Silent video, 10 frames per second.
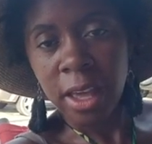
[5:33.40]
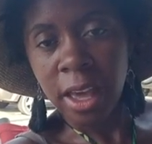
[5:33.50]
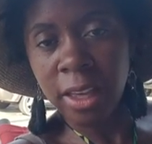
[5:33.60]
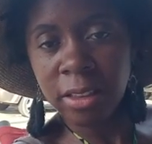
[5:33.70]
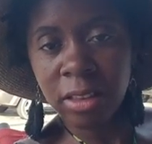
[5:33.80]

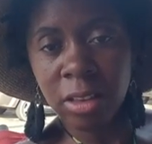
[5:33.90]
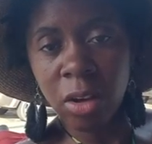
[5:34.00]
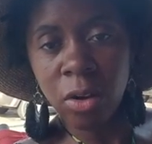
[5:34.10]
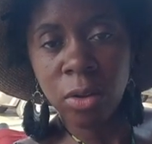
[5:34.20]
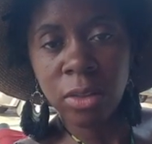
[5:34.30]
And
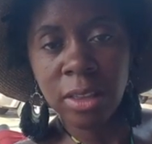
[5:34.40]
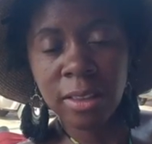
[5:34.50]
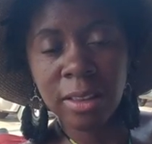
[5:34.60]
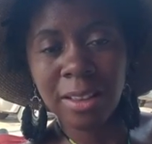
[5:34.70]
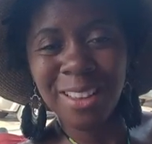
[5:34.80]
so this
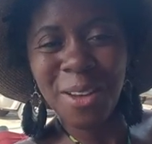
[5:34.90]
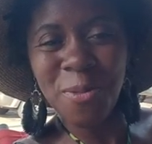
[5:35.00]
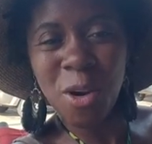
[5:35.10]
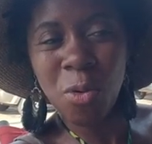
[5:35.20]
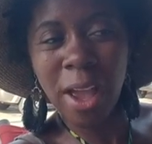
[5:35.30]
is
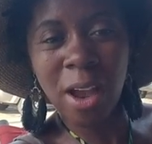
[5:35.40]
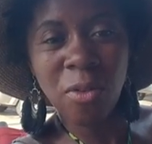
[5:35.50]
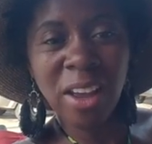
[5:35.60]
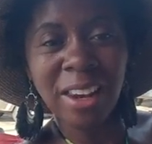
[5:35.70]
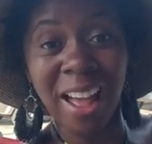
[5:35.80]
where we're at
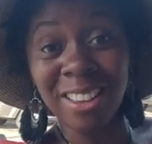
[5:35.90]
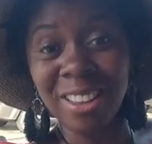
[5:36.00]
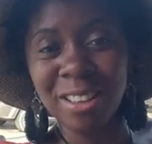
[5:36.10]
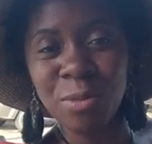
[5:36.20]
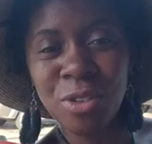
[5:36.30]
right now,
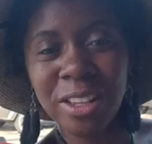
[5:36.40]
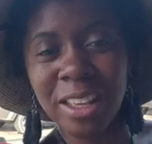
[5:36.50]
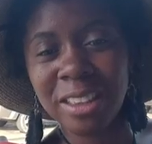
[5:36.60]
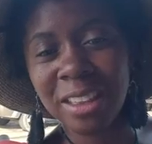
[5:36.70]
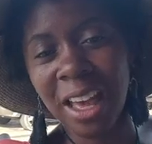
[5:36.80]
so it's really
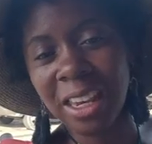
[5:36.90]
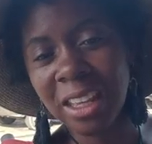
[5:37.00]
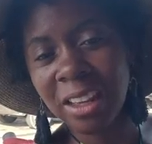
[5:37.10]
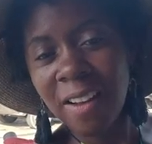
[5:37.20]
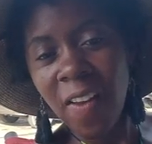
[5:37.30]

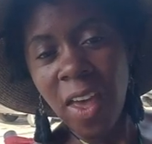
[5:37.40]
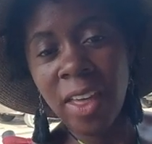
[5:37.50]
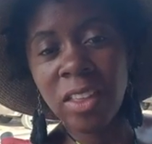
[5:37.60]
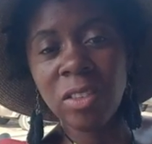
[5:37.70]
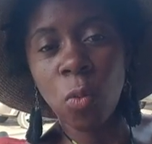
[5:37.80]
exciting.
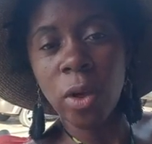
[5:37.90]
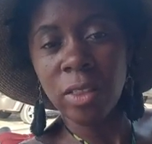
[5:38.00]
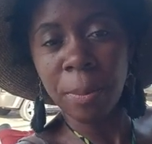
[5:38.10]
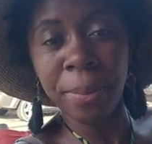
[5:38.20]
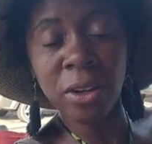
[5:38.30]
And this is one
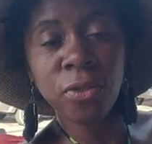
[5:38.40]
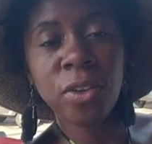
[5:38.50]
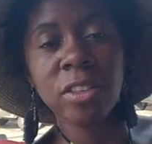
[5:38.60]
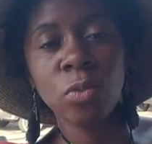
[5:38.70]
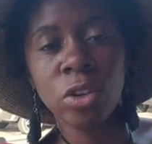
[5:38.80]
of the
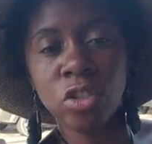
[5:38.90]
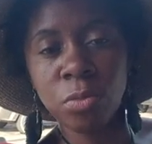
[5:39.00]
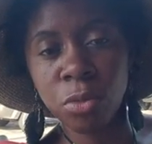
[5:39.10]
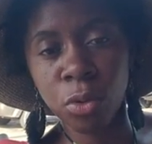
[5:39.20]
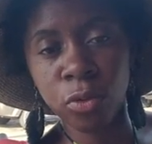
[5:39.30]
benefits when you
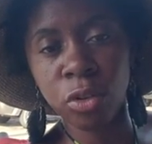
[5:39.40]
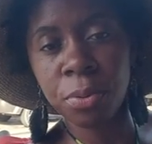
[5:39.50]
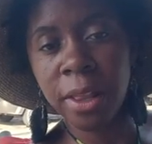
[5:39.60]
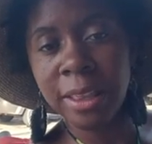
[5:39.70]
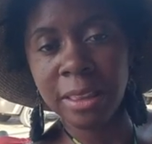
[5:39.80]
move to
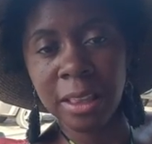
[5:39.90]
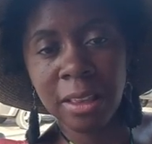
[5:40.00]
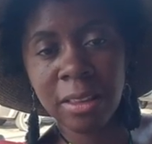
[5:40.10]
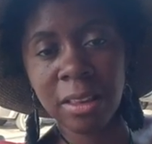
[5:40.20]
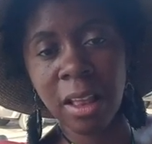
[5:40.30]

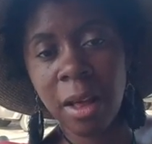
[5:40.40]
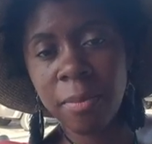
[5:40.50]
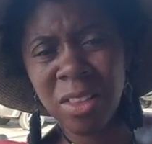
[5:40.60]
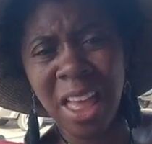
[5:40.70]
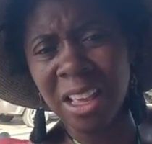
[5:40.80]

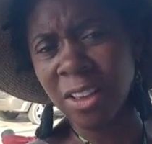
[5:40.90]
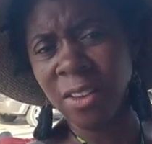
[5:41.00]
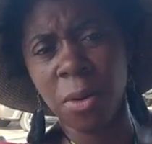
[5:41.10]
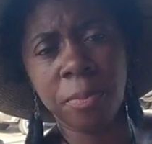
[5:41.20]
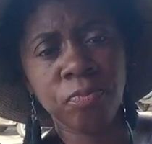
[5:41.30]
places like
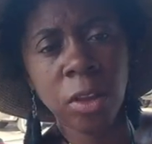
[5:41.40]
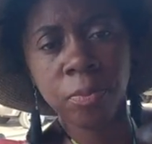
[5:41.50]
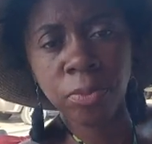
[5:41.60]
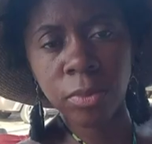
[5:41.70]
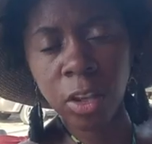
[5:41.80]
even
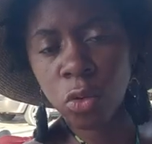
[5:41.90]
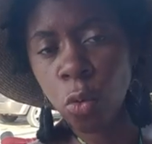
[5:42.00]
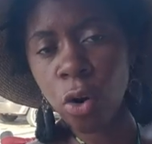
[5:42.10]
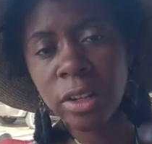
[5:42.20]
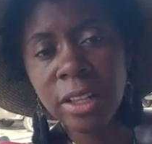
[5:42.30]
New
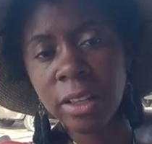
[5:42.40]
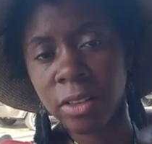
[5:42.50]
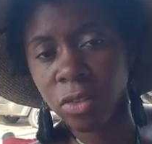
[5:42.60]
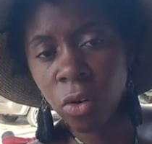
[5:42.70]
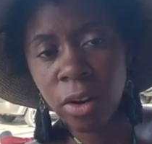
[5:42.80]
Orleans
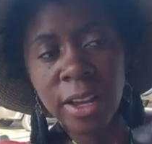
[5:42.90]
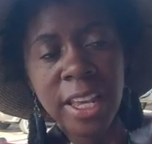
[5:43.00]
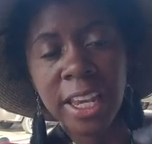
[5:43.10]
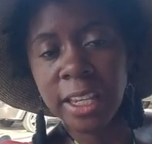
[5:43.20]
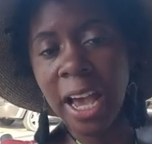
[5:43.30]
or
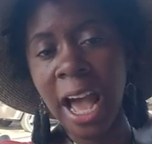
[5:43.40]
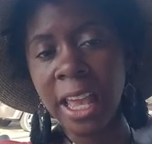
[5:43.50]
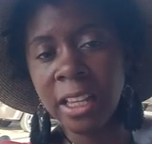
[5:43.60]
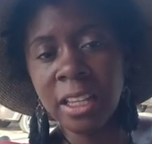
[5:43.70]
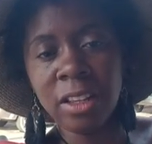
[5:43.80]
any
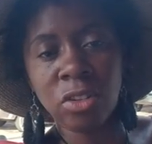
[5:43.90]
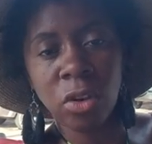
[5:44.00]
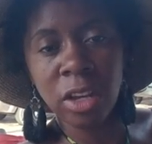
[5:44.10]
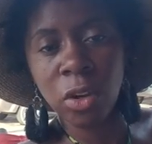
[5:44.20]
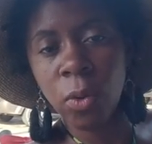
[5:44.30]
island
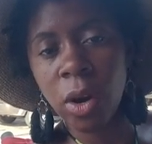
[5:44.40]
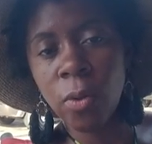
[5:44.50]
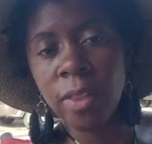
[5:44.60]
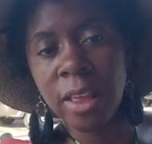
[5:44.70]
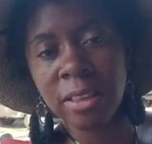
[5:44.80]
or anywhere
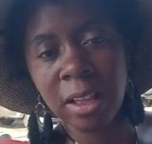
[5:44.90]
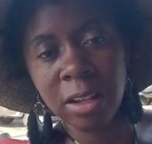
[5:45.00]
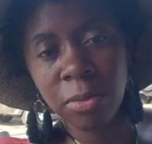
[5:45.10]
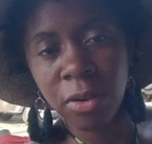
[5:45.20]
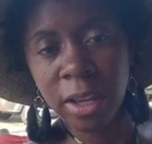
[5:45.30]
where they
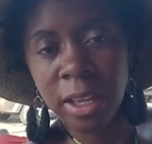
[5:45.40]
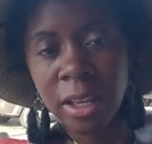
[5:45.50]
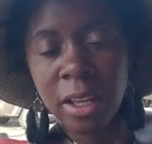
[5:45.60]
celebrate